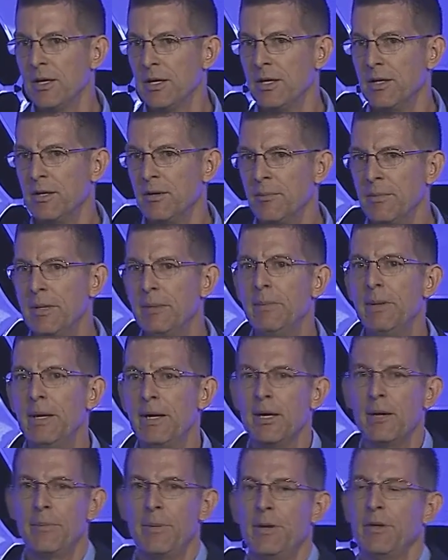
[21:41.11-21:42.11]
You know, me
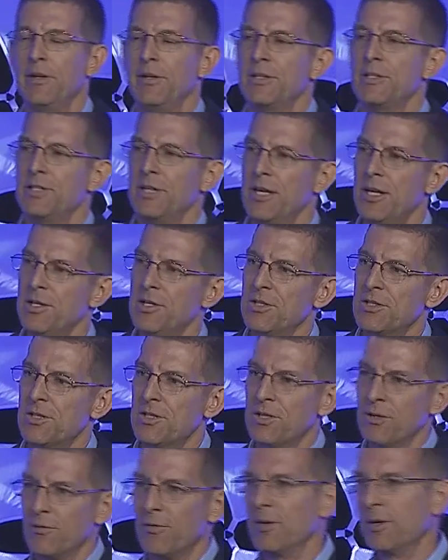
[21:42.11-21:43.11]
being up here on stage is a
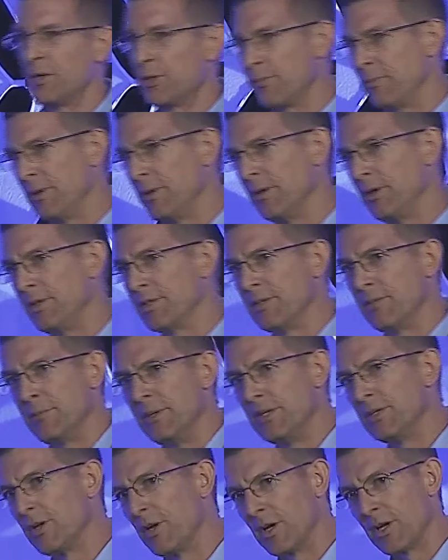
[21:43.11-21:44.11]
different experience than
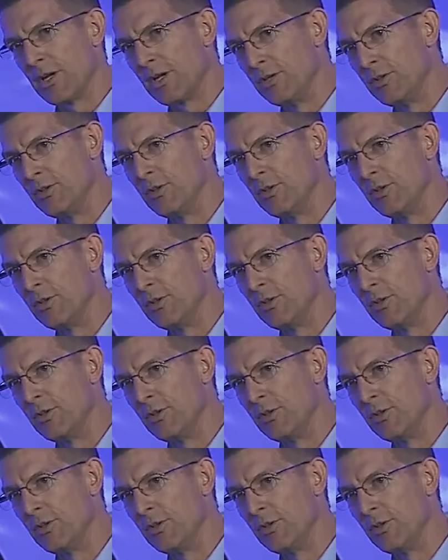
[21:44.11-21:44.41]
me talking